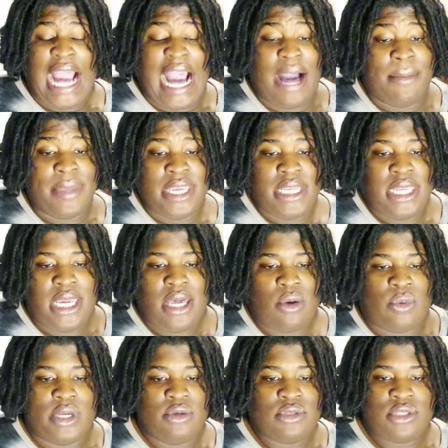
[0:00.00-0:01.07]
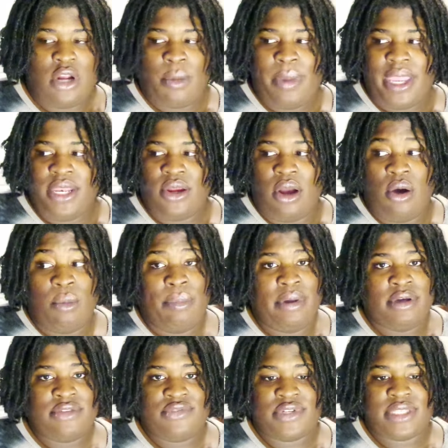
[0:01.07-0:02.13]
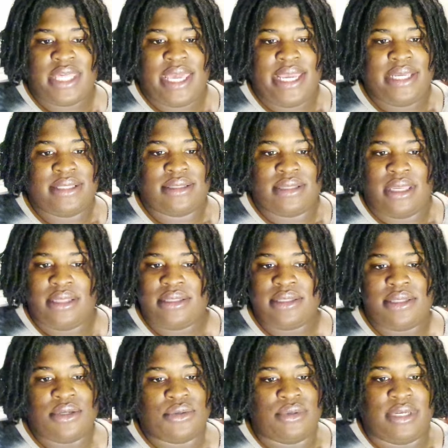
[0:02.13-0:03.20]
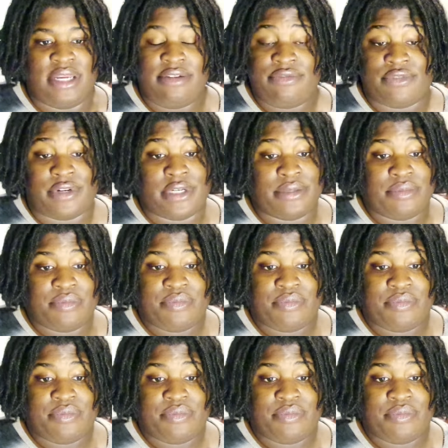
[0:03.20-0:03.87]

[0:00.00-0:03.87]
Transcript: I mean, yeah, when you start paying your own bills for things, it's a little different.